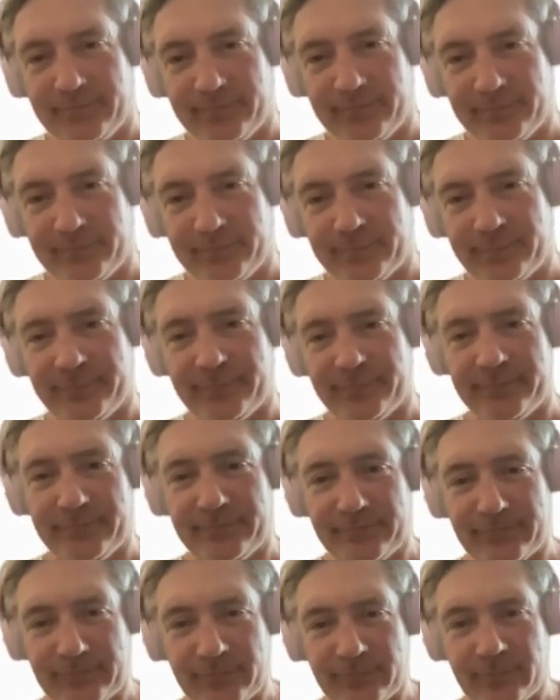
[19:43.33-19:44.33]

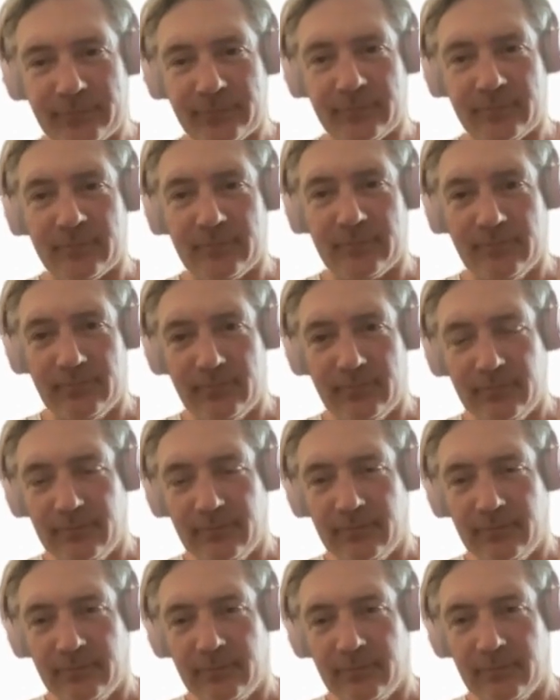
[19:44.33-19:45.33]

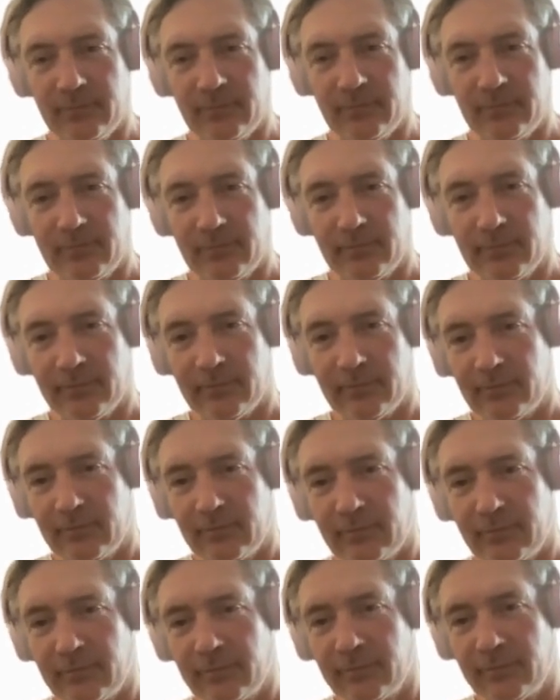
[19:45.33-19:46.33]

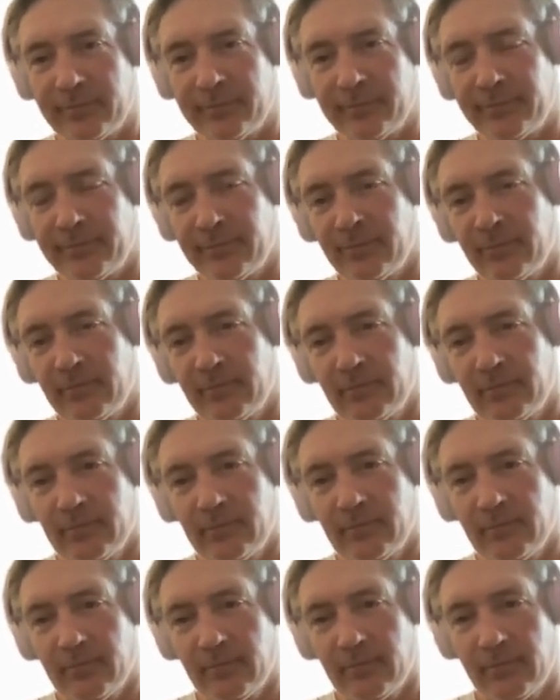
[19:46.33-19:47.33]

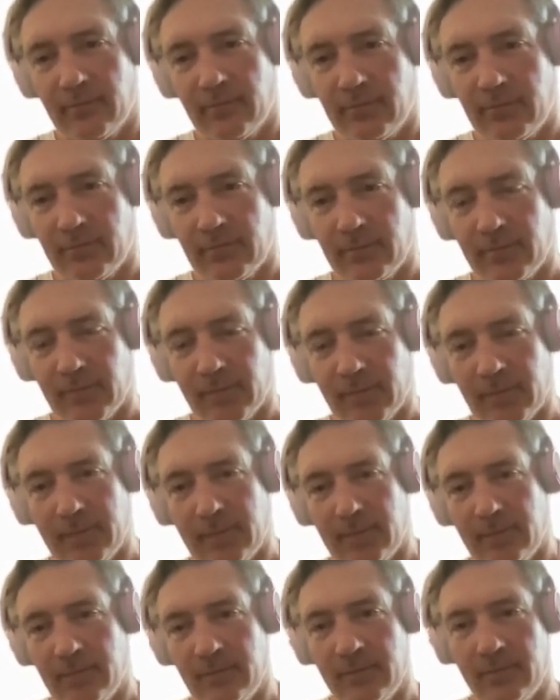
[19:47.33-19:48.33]

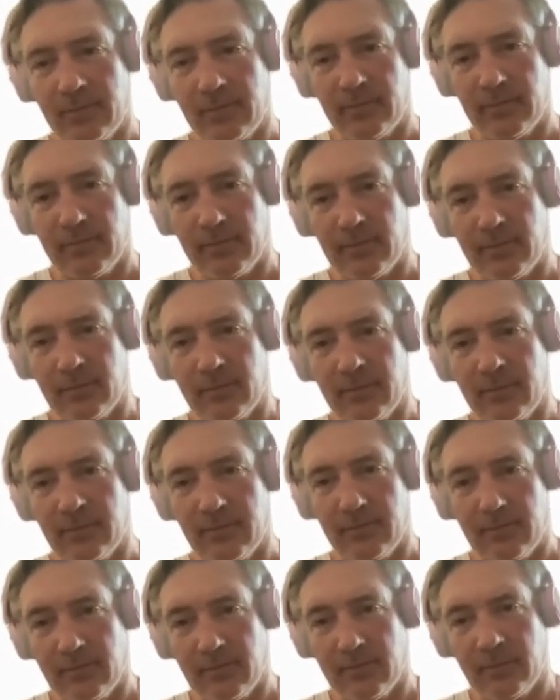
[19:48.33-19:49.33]

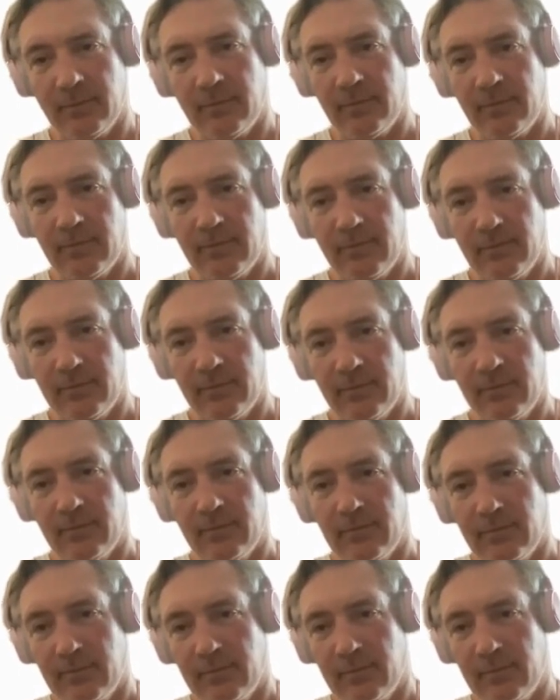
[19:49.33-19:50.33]

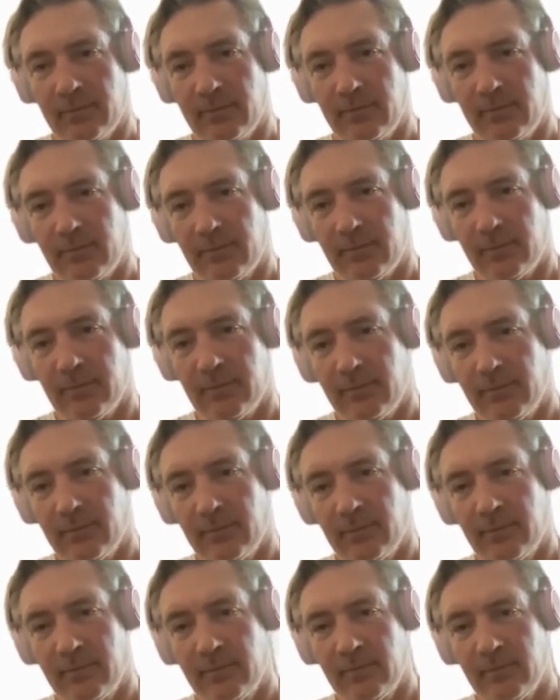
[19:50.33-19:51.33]
[no speech]